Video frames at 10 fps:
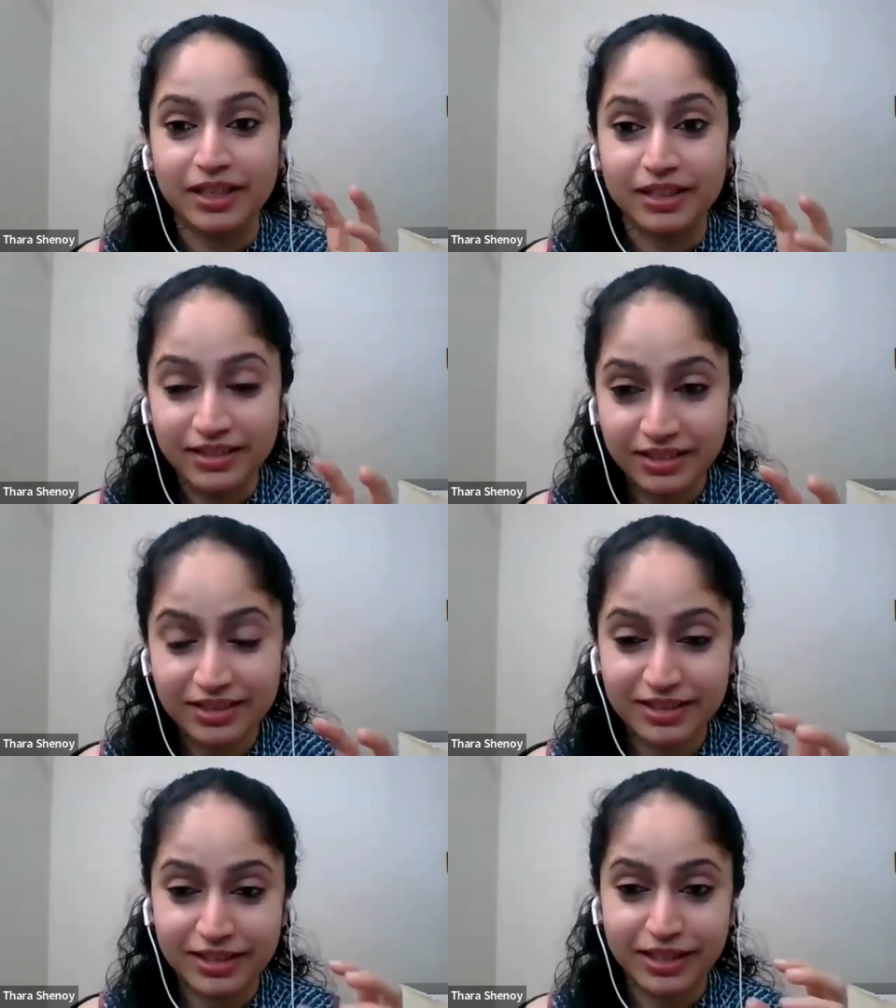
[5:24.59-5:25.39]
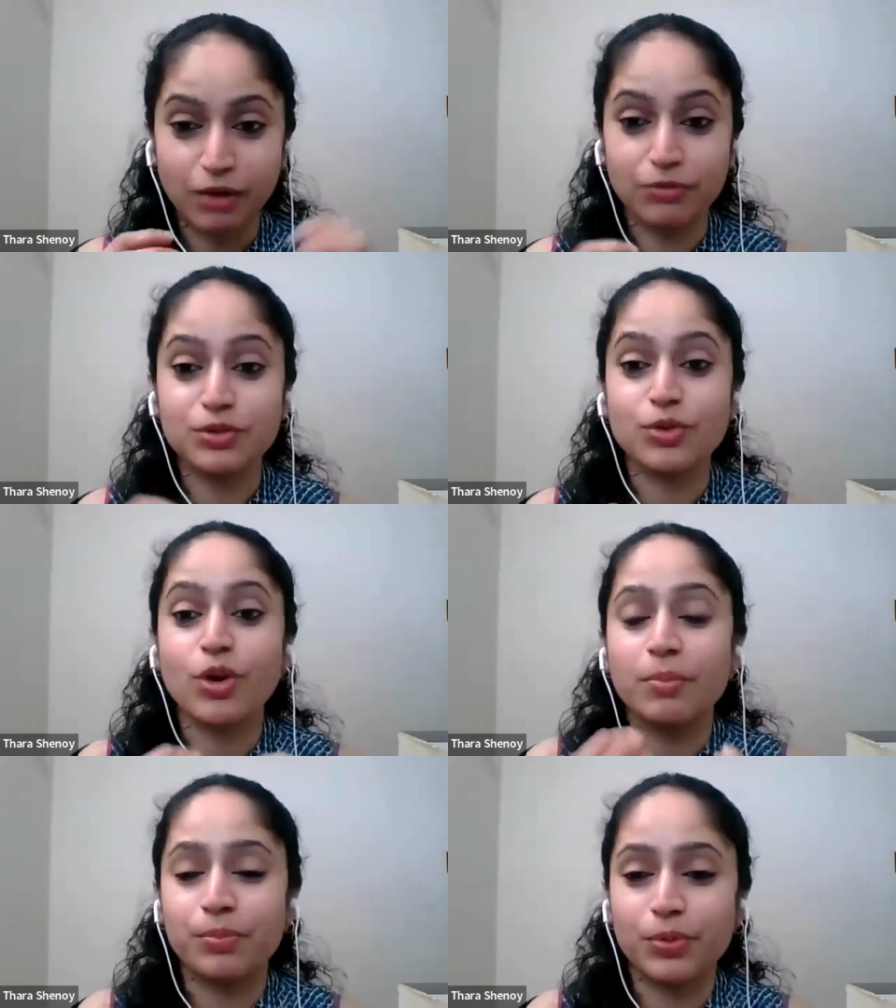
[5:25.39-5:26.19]
It is, how is
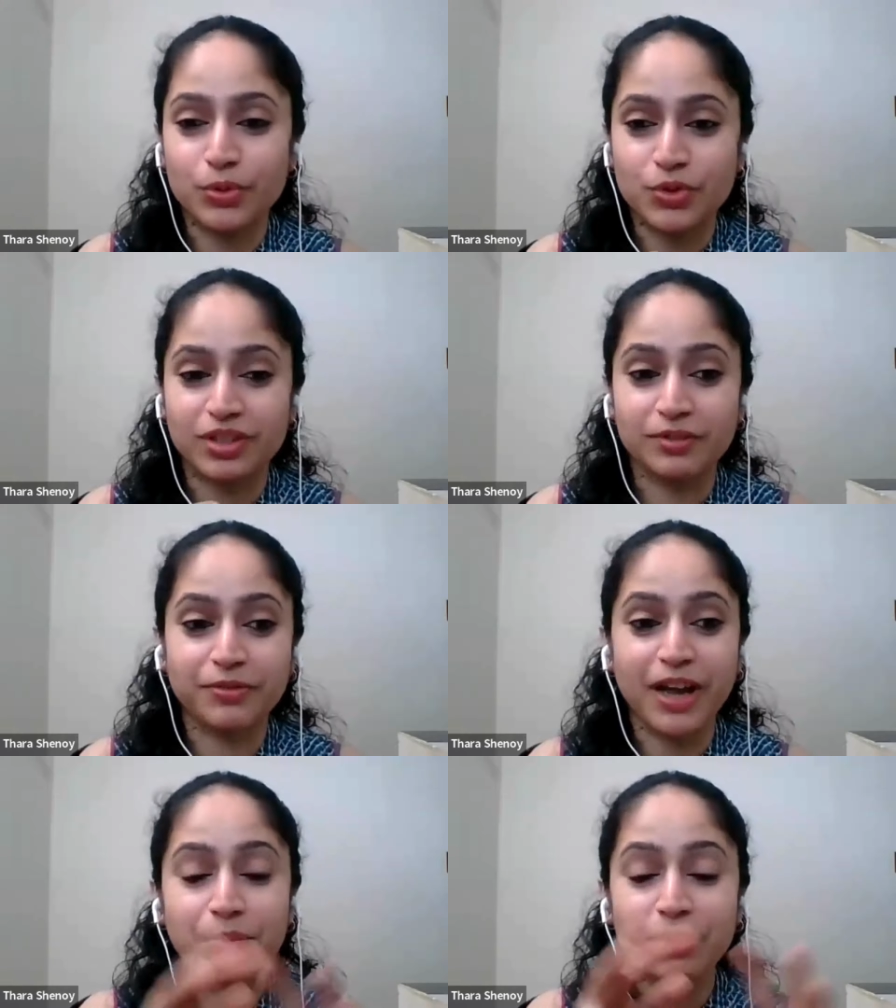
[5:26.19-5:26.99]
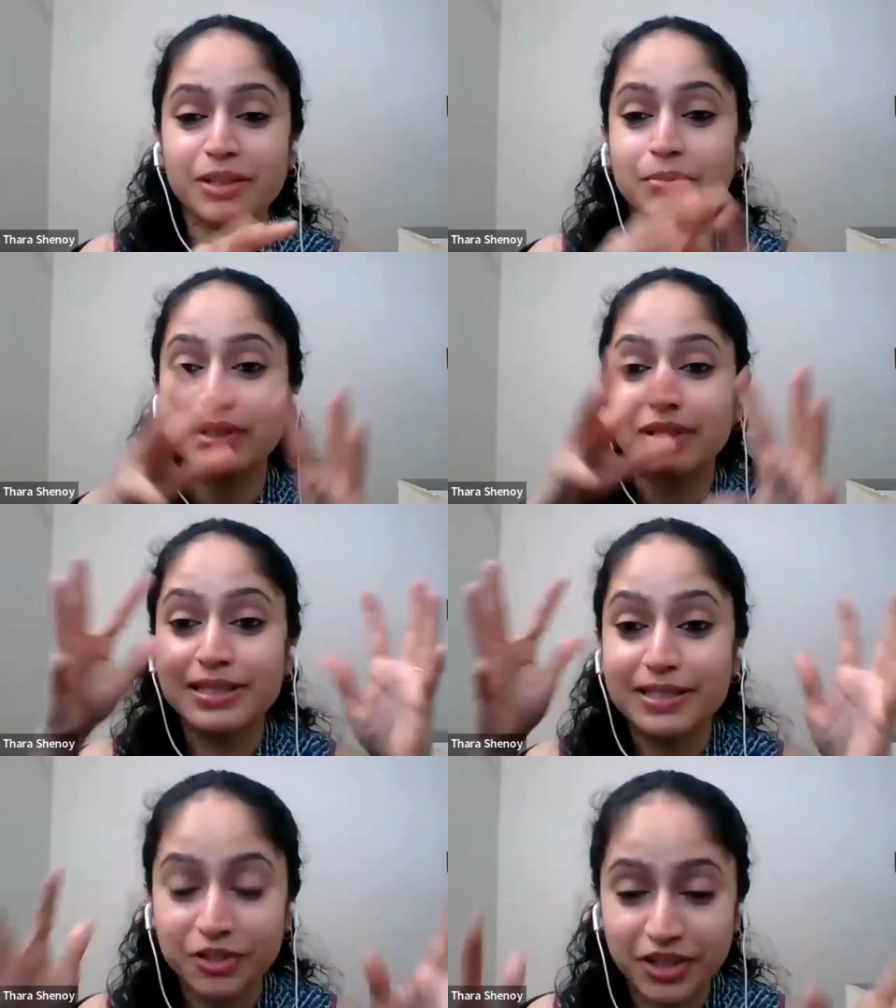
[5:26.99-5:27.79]
your approach? The family meal
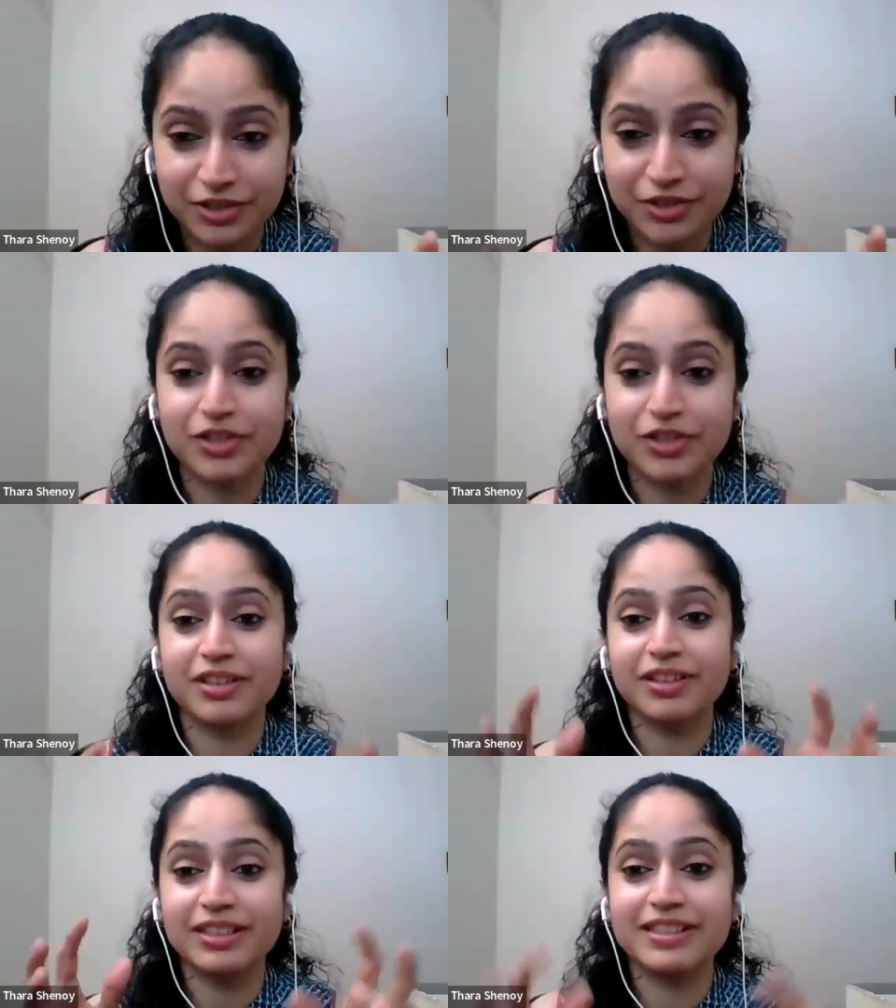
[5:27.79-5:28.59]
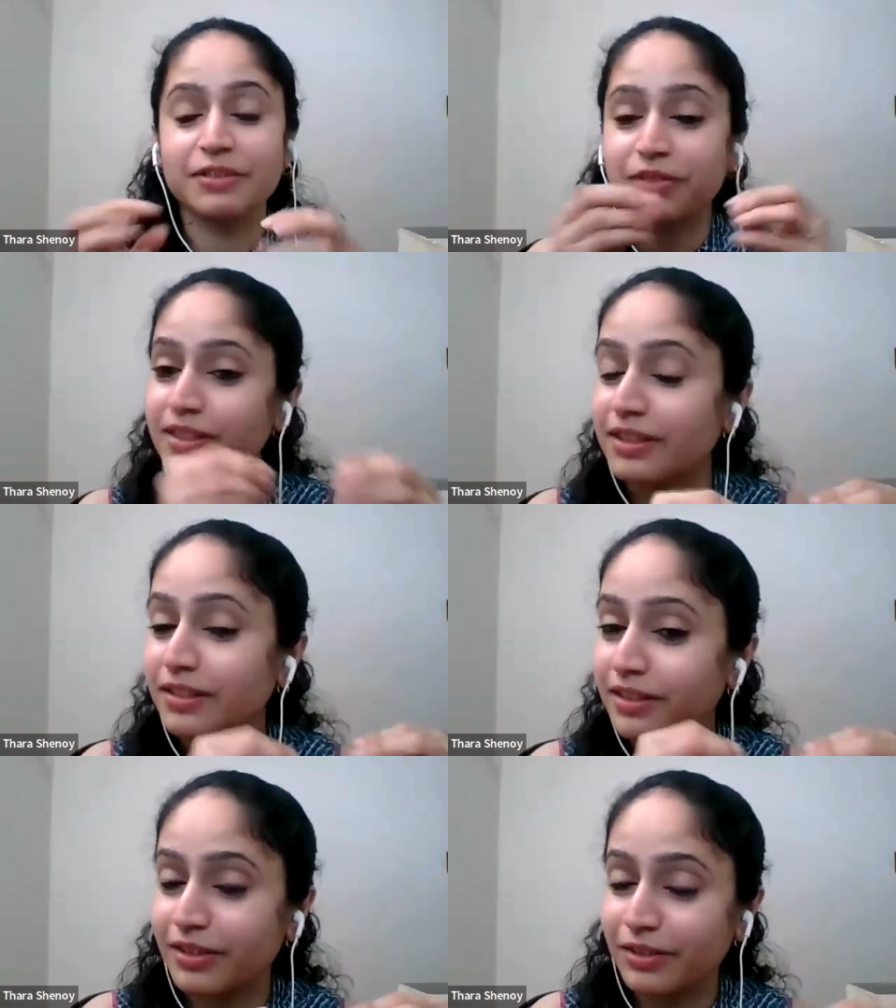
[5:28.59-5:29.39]
structure is
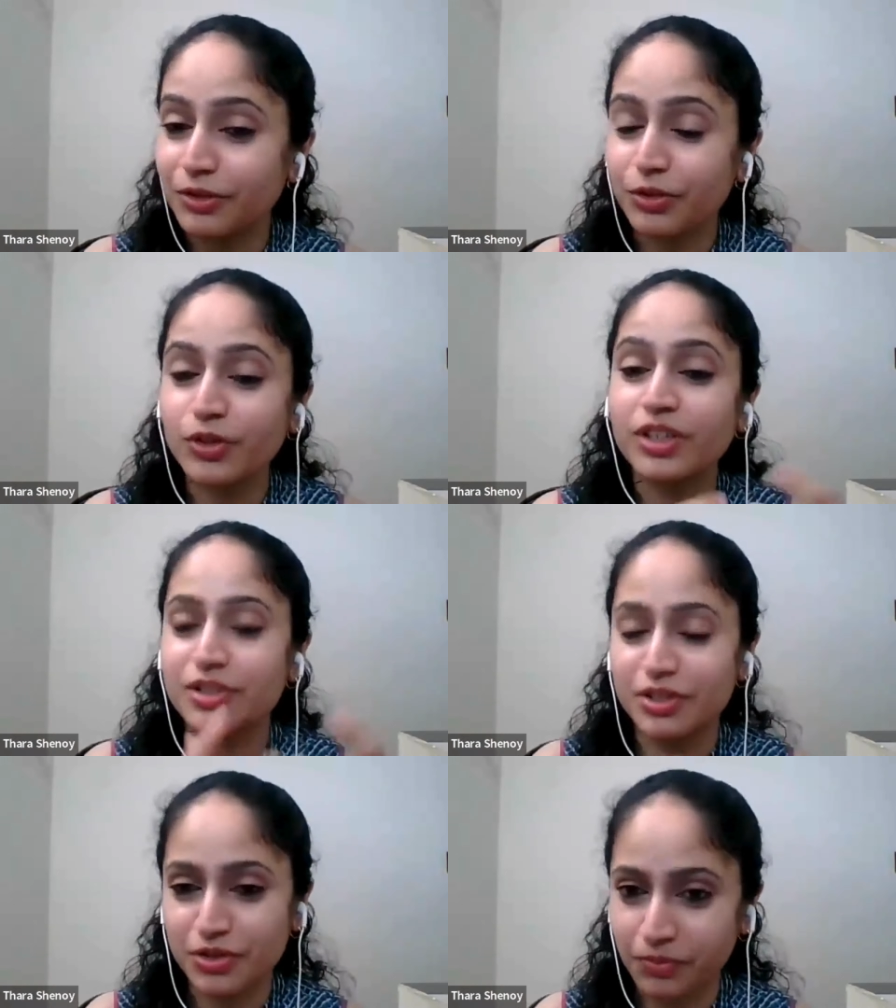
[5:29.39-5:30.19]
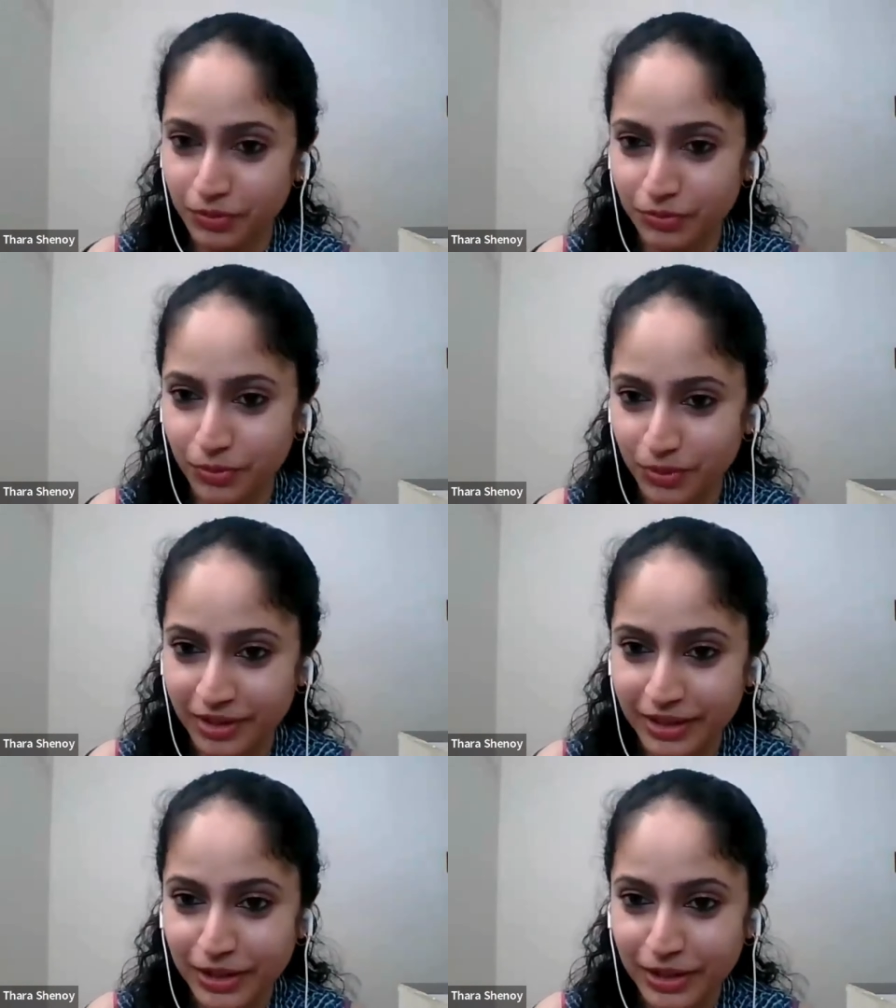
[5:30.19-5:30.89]
affecting their, you know, relationship with food.